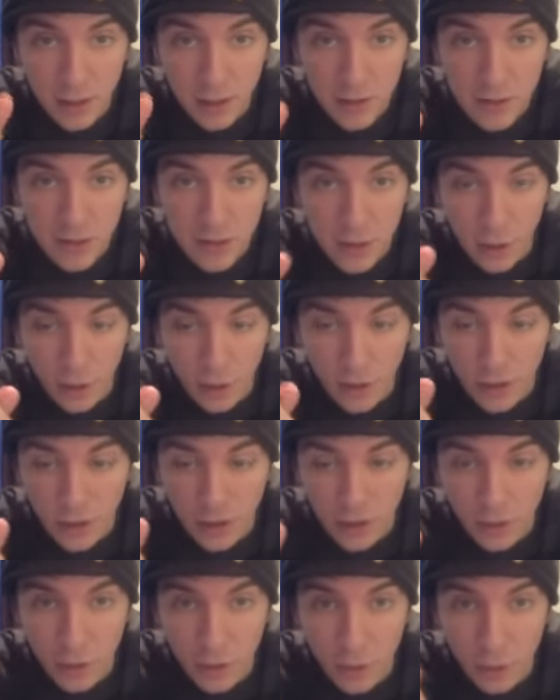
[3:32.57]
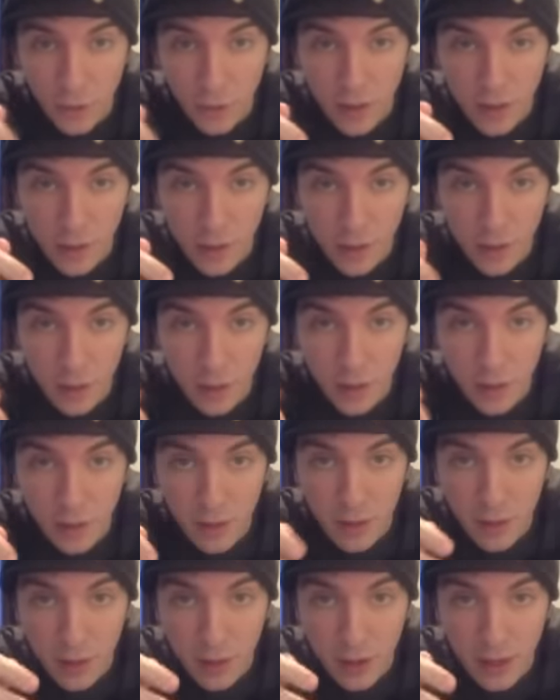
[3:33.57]
stirring with
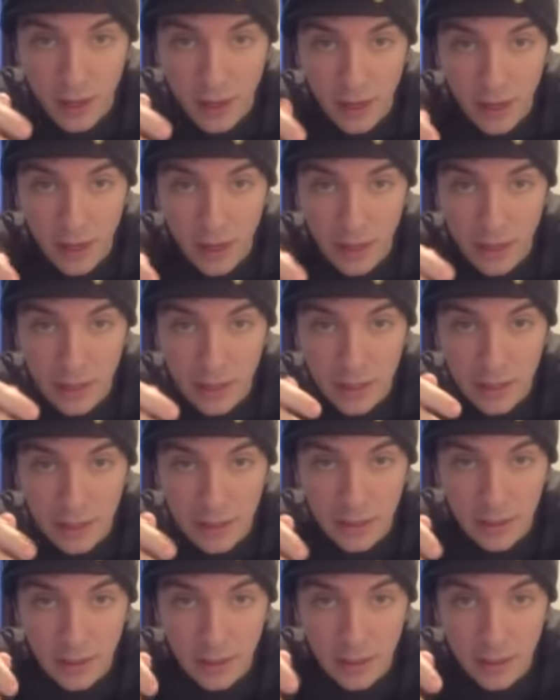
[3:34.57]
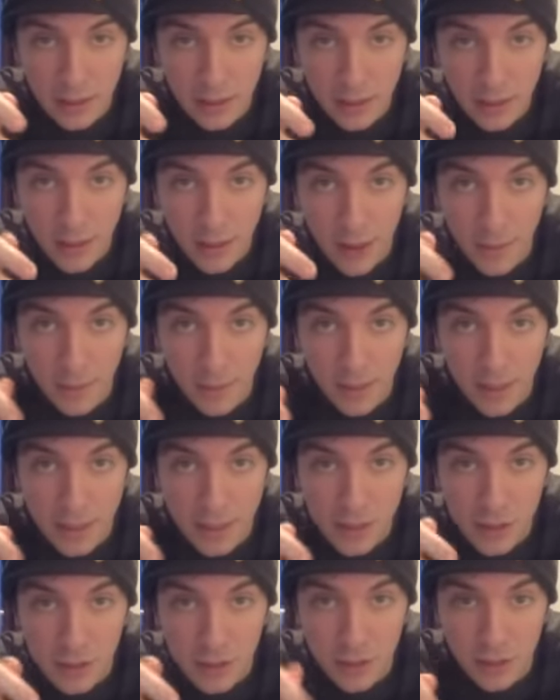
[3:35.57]
any
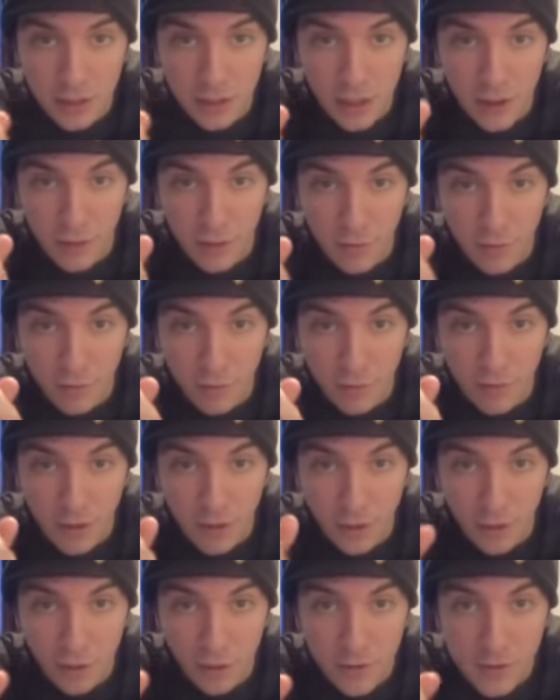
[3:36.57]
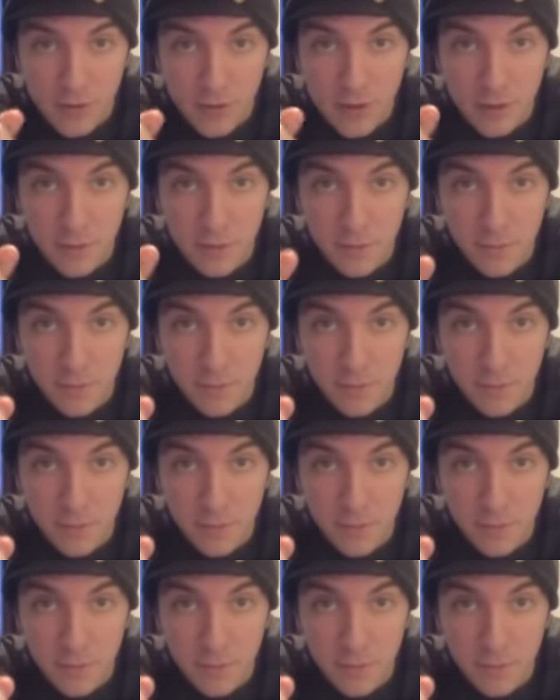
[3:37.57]
combination of fingers.